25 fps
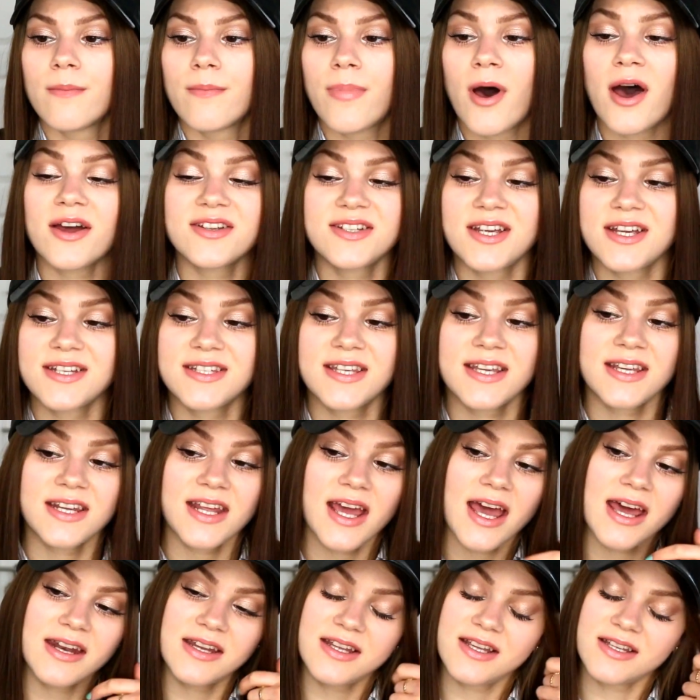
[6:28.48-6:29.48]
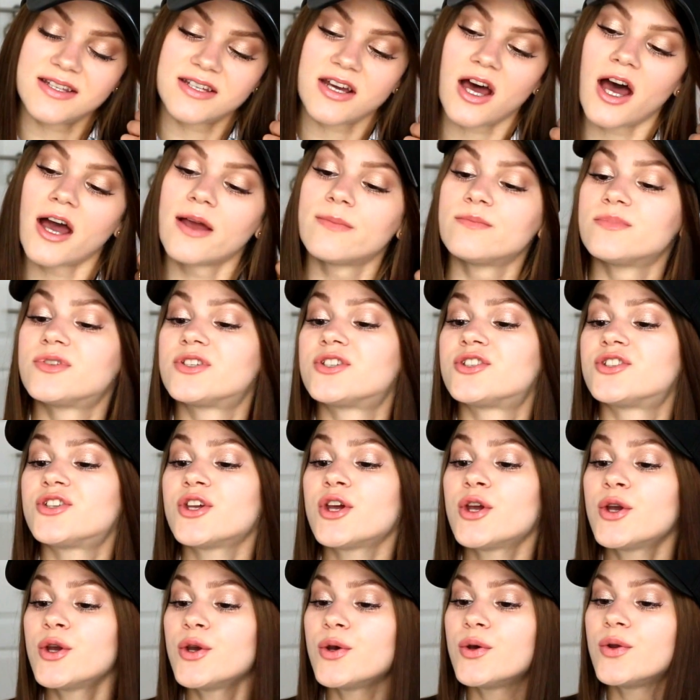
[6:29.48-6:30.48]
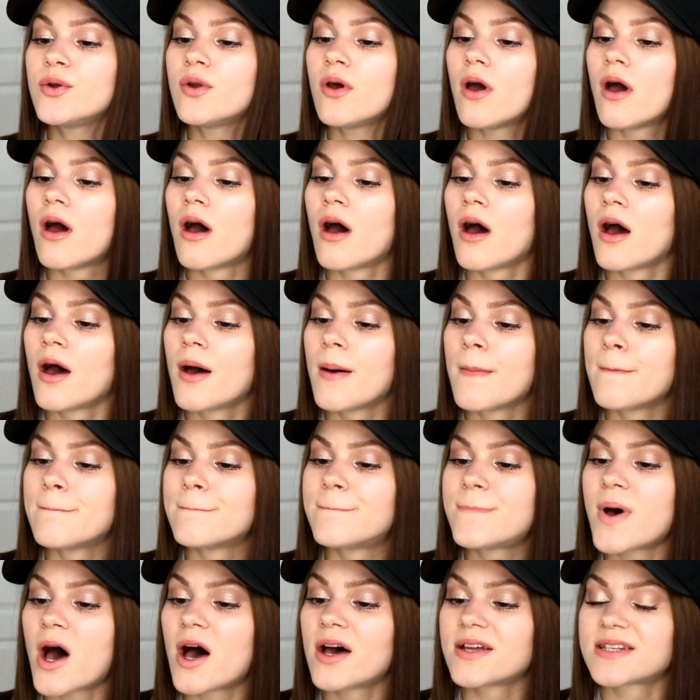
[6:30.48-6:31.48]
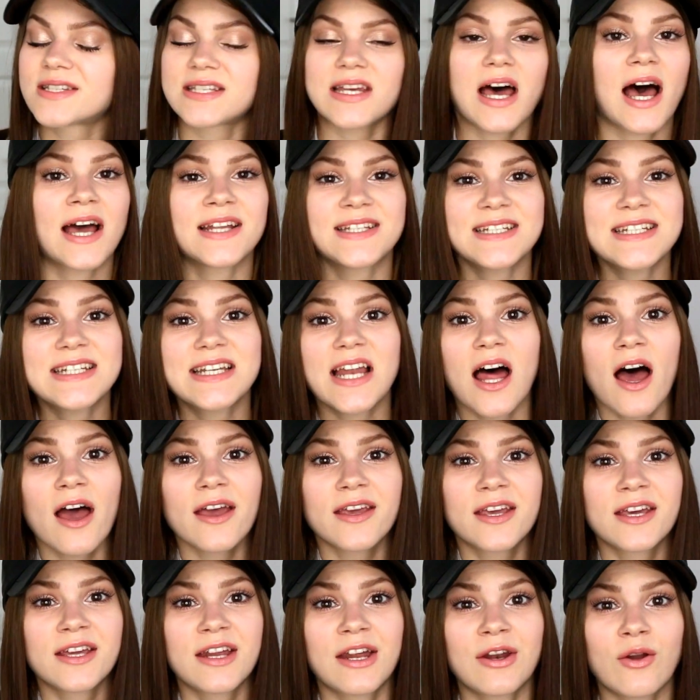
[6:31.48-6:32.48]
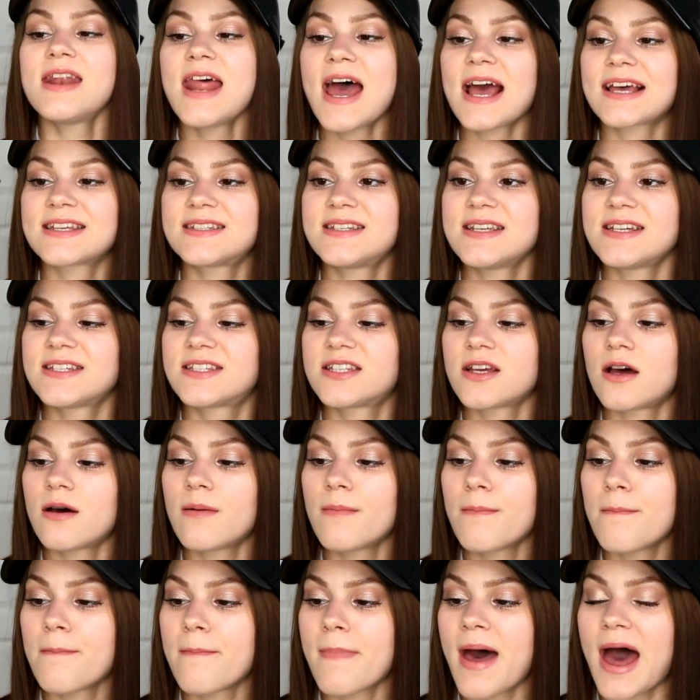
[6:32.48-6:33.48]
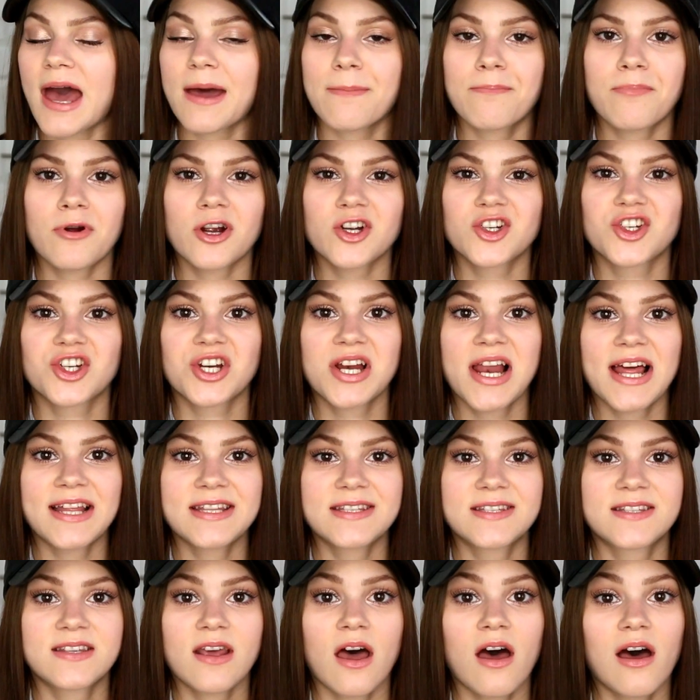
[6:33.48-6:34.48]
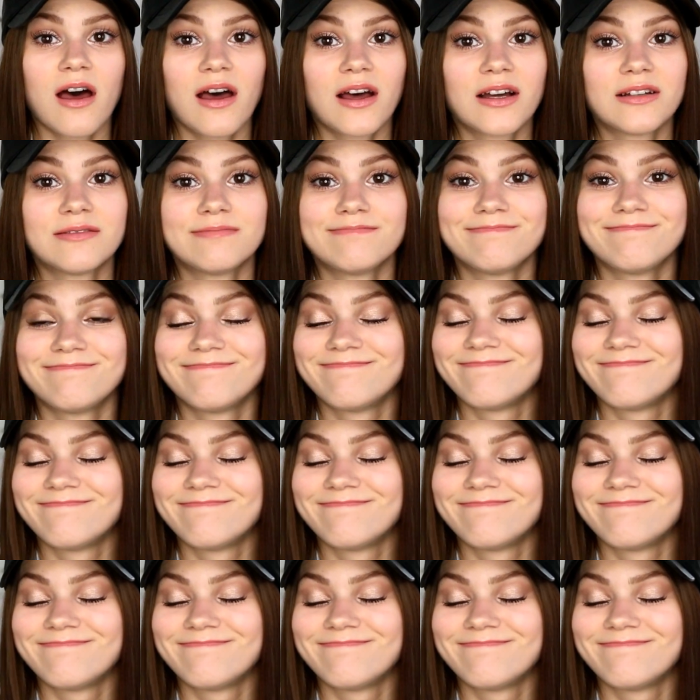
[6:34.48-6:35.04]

purchase it anytime soon. Um, but I did like it. Next is some MAC Brush Cleanser